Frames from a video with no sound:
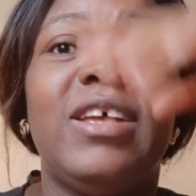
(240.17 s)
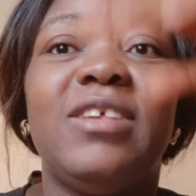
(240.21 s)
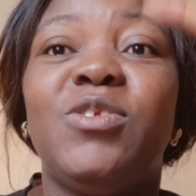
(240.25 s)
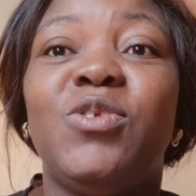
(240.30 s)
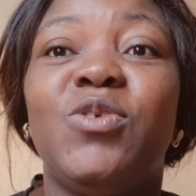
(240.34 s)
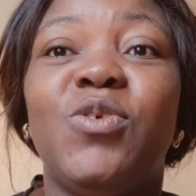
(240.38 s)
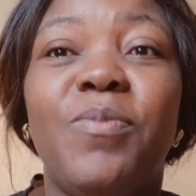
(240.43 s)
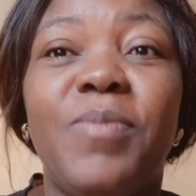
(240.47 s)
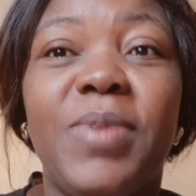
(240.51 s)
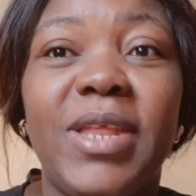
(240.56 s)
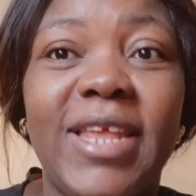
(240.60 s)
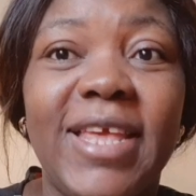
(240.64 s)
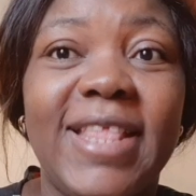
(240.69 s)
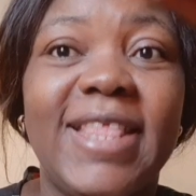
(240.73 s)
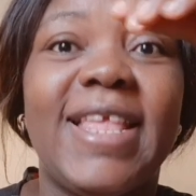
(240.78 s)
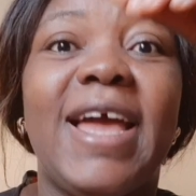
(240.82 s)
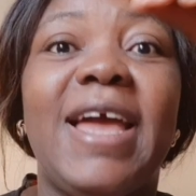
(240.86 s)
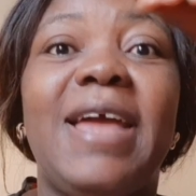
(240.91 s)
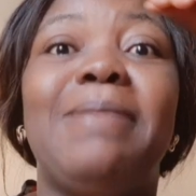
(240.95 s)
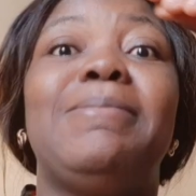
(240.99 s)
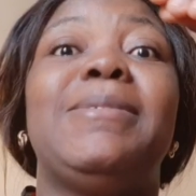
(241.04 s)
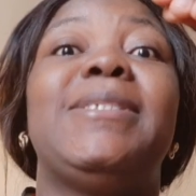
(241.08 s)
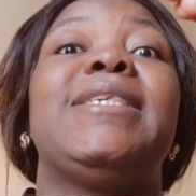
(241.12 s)
down so many
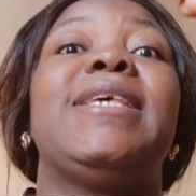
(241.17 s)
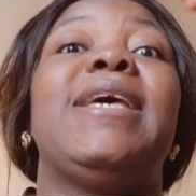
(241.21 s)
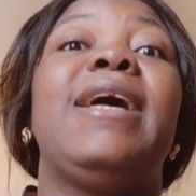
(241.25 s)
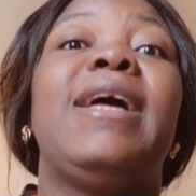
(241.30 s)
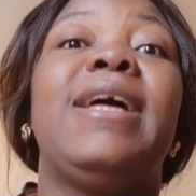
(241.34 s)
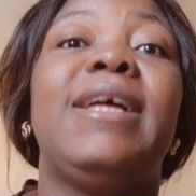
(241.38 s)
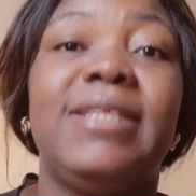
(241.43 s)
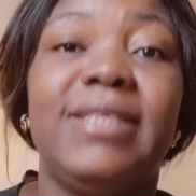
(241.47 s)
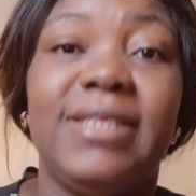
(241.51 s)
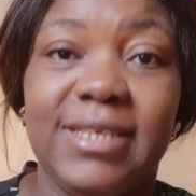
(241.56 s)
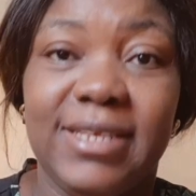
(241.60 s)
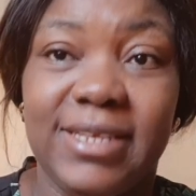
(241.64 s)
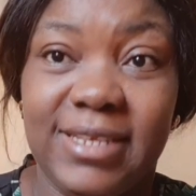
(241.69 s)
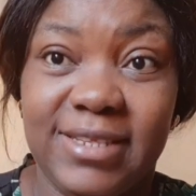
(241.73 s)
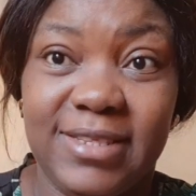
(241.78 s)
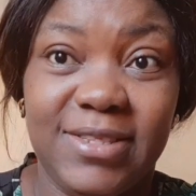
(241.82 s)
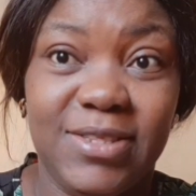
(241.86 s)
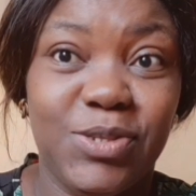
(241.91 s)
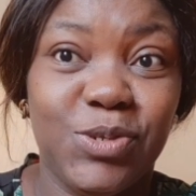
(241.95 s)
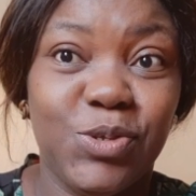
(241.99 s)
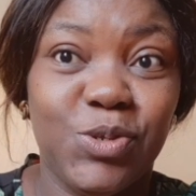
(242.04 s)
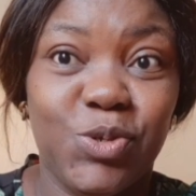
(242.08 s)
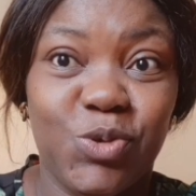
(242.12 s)
times and
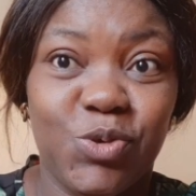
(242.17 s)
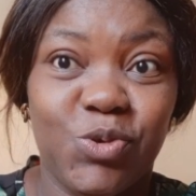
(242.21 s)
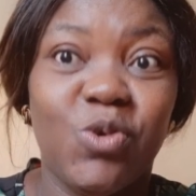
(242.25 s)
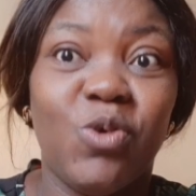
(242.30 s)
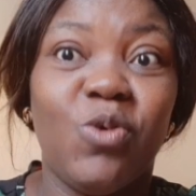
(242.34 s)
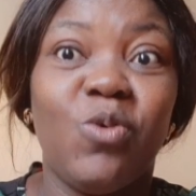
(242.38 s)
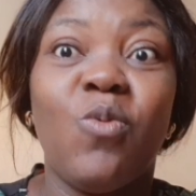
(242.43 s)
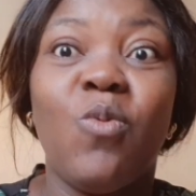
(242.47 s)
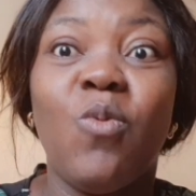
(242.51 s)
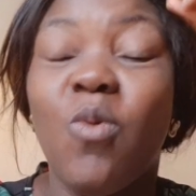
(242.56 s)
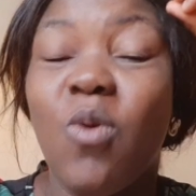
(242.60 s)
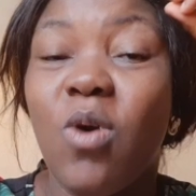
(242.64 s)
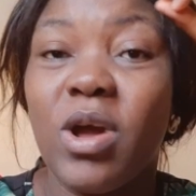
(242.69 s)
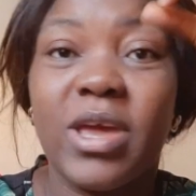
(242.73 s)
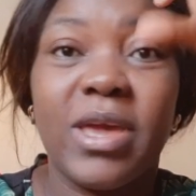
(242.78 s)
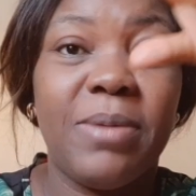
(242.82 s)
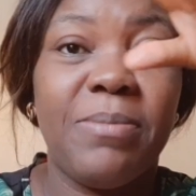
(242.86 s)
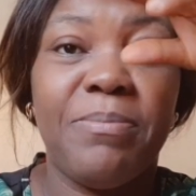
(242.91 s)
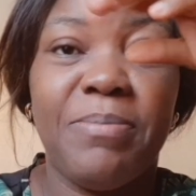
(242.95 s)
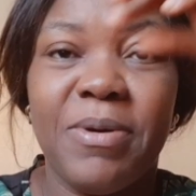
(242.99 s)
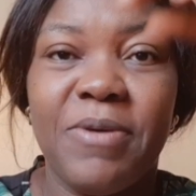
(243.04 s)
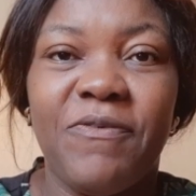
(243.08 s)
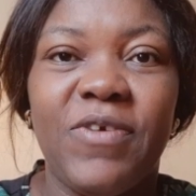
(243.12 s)
it's still strong,
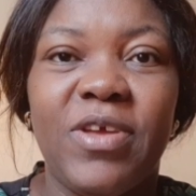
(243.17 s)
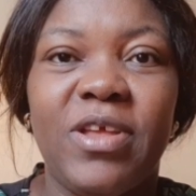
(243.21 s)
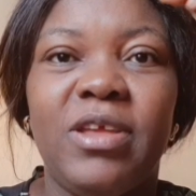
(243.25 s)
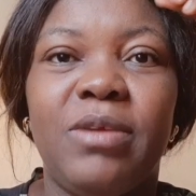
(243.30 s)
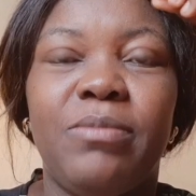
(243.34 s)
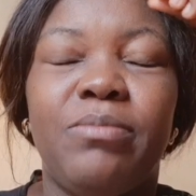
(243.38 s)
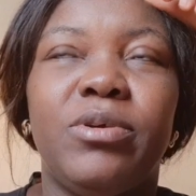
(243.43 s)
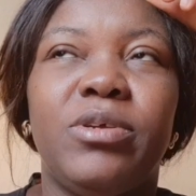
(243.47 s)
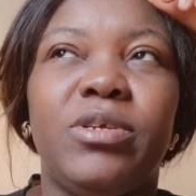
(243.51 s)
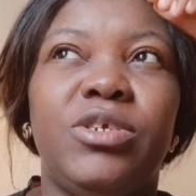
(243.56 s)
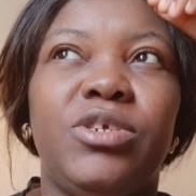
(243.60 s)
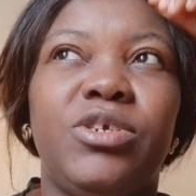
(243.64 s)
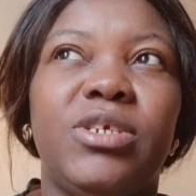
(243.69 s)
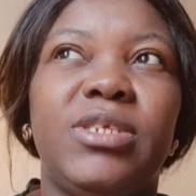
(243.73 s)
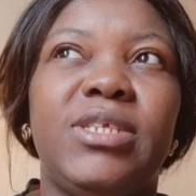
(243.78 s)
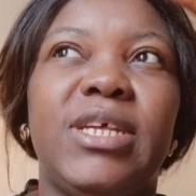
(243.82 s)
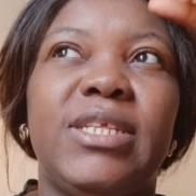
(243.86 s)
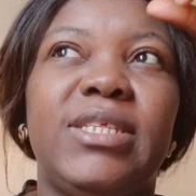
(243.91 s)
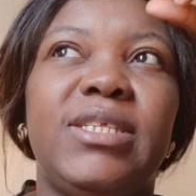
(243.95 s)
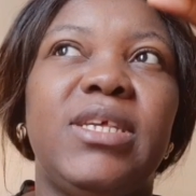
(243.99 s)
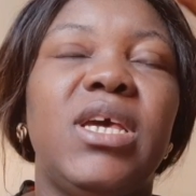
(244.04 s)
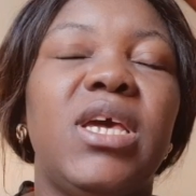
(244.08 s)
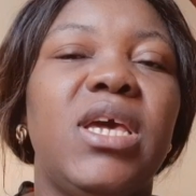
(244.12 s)
working perfectly. But it's
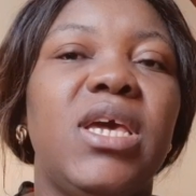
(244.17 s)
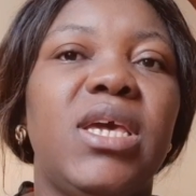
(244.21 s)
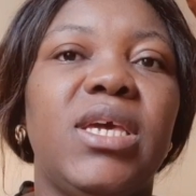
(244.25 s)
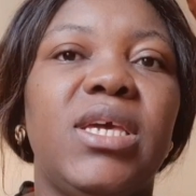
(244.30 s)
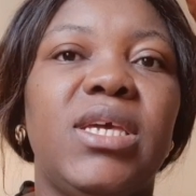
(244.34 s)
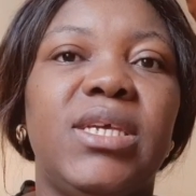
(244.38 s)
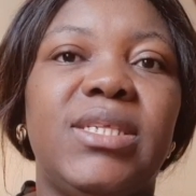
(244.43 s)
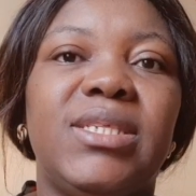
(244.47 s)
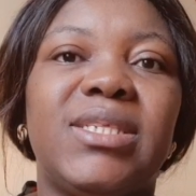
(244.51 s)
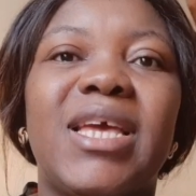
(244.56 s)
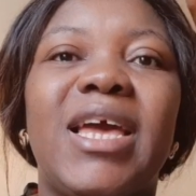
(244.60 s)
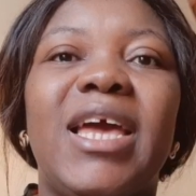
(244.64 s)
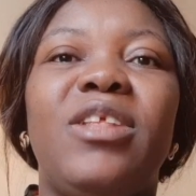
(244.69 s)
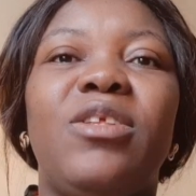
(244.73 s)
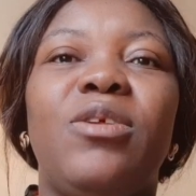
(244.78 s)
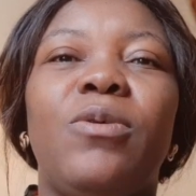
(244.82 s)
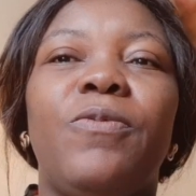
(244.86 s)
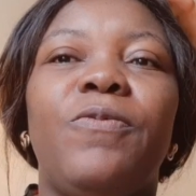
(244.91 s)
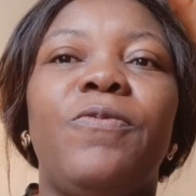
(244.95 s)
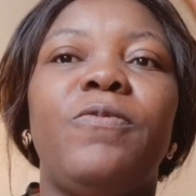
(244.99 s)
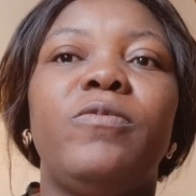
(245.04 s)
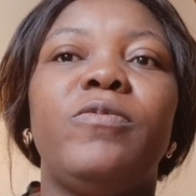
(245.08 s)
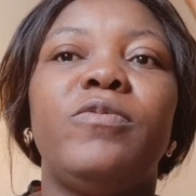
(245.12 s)
just that it's
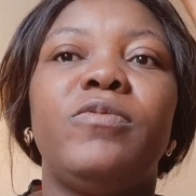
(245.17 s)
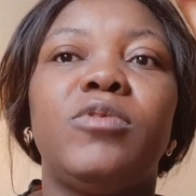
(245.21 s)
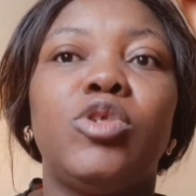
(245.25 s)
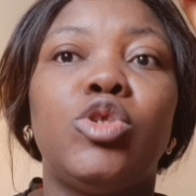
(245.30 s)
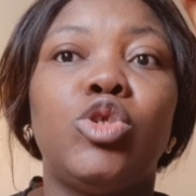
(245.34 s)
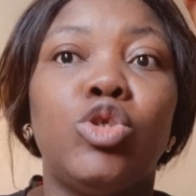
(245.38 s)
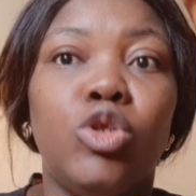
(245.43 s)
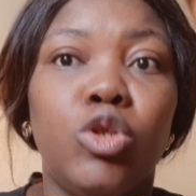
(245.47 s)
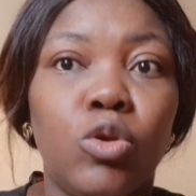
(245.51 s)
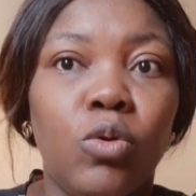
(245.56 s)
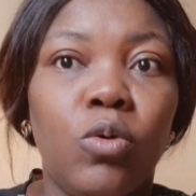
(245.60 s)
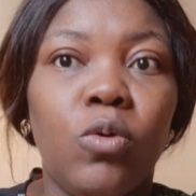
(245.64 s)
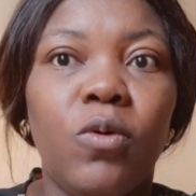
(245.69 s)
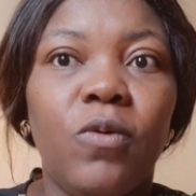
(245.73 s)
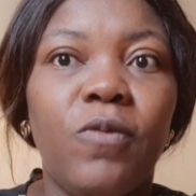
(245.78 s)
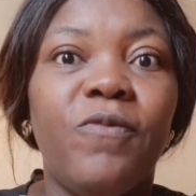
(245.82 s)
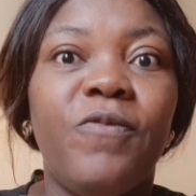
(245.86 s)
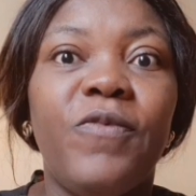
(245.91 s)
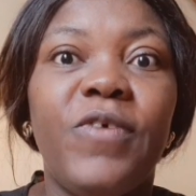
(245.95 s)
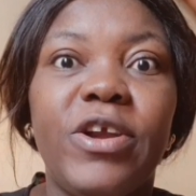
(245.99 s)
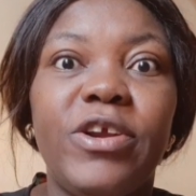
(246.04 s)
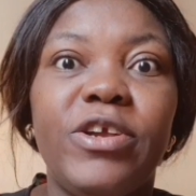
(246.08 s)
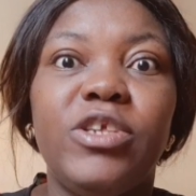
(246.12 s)
kind of slow,
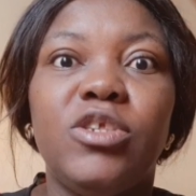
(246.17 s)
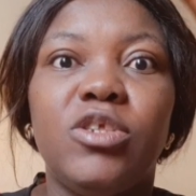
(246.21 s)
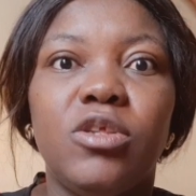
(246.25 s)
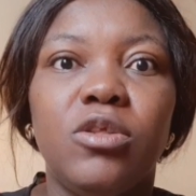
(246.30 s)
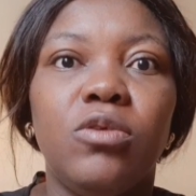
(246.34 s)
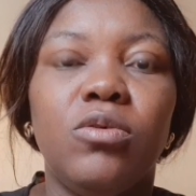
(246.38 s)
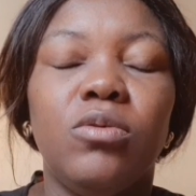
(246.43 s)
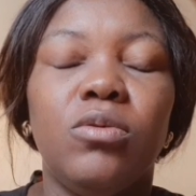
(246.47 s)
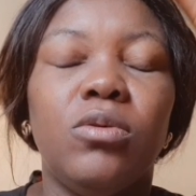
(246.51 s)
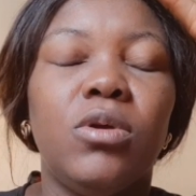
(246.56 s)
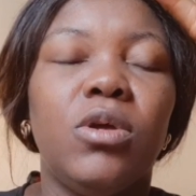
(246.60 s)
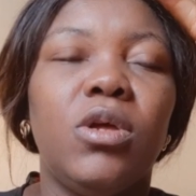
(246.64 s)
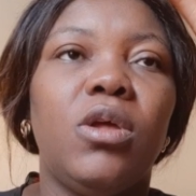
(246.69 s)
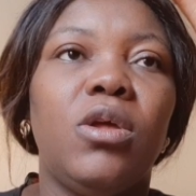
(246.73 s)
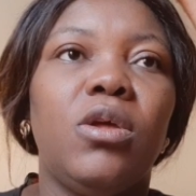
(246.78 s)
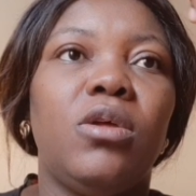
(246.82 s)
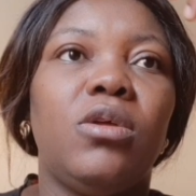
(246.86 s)
very slow.